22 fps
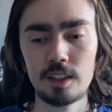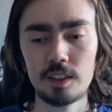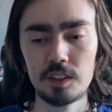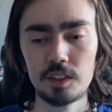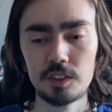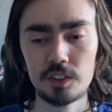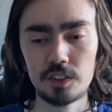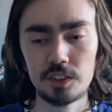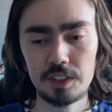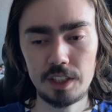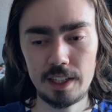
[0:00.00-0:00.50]

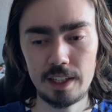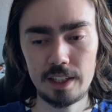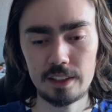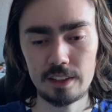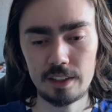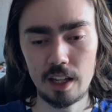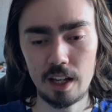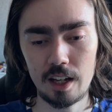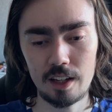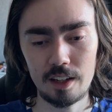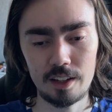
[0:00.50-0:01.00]
saying
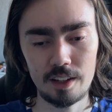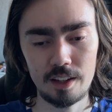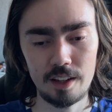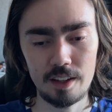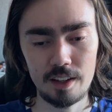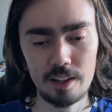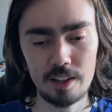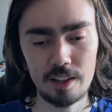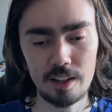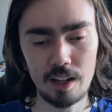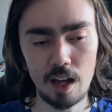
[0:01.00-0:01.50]
that
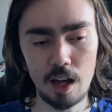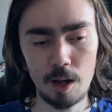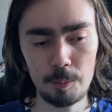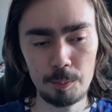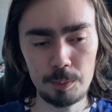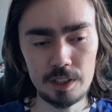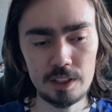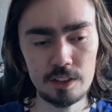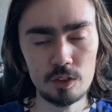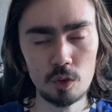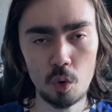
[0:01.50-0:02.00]
I've
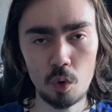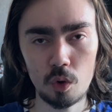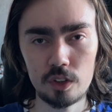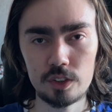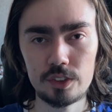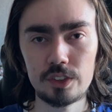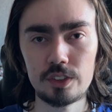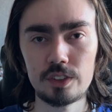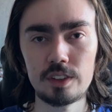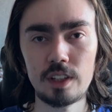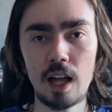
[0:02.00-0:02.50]
been
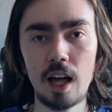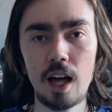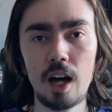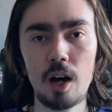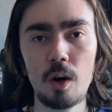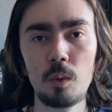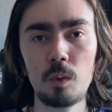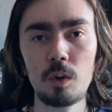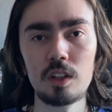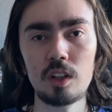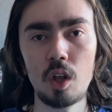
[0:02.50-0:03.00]
noticing how
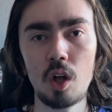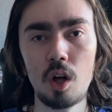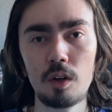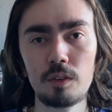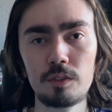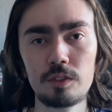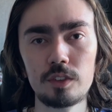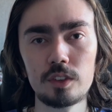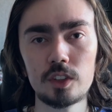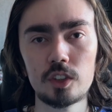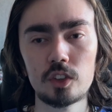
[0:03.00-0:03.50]
a lot
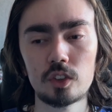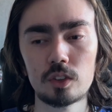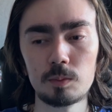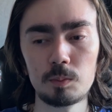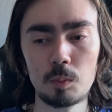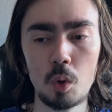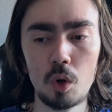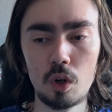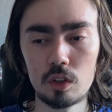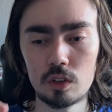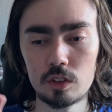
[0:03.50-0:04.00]
of the
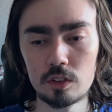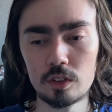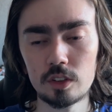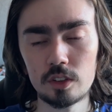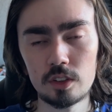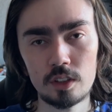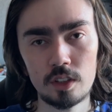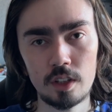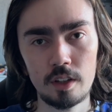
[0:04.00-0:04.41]
small